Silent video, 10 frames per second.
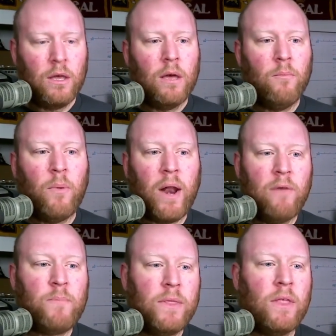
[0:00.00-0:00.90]
but
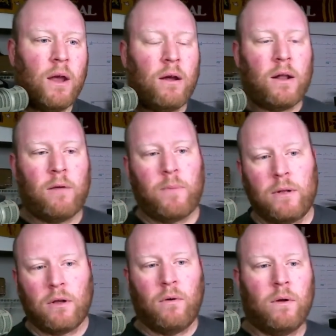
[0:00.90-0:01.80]
I've been there and I've
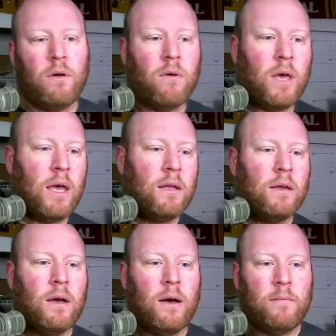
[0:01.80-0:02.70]
been going, okay.
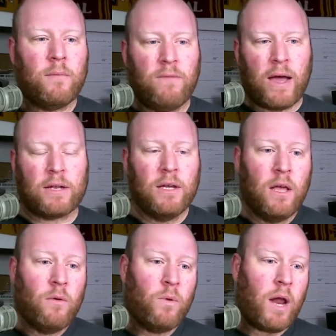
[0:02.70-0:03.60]
In fact,
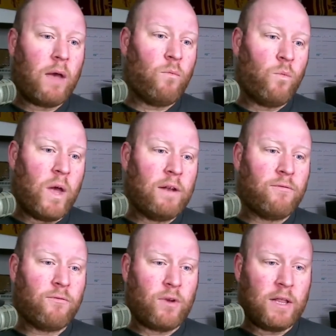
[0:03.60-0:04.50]
when I went
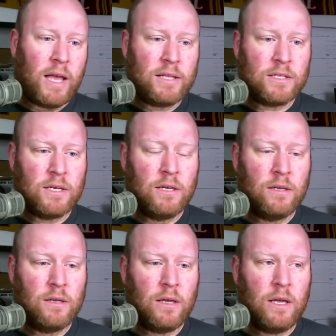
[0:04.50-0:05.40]
freelance
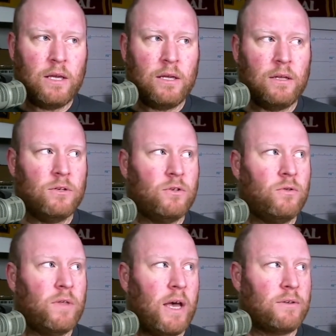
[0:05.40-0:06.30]
in
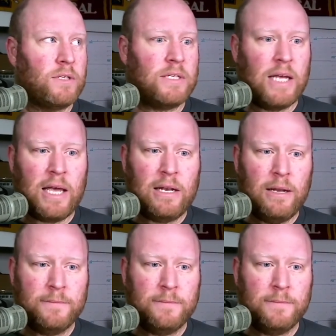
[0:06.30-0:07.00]
2010,